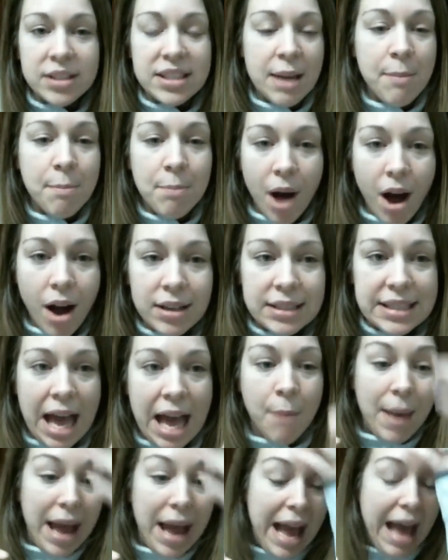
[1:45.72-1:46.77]
and bogged
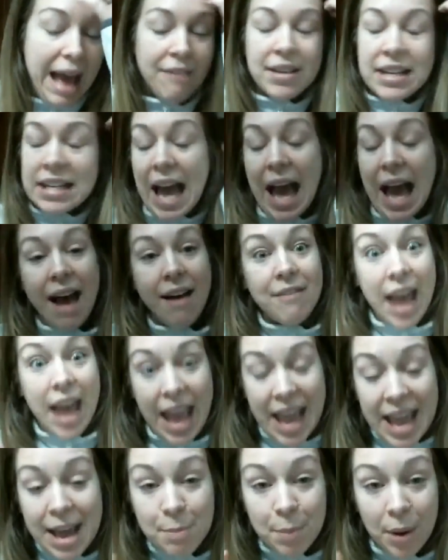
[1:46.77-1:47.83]
down by having to have
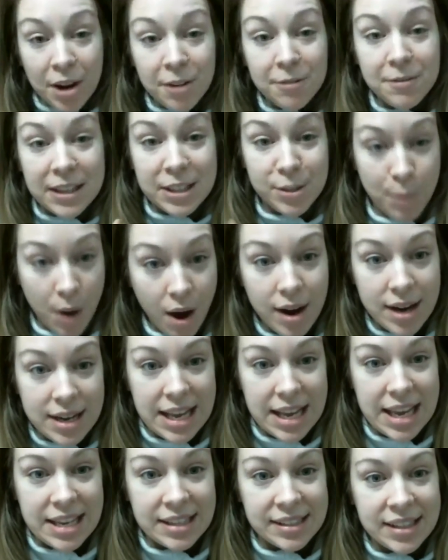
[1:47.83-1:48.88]
8 perfect
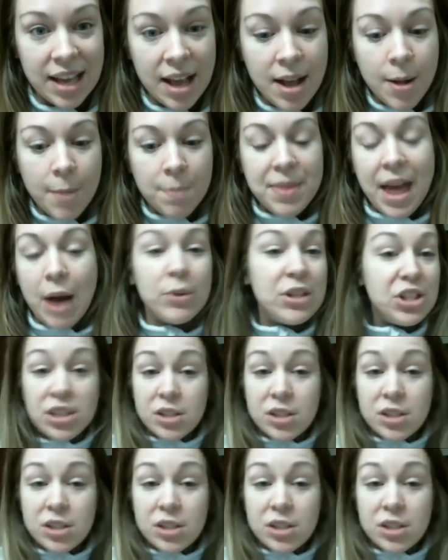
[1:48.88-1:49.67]
parties that we just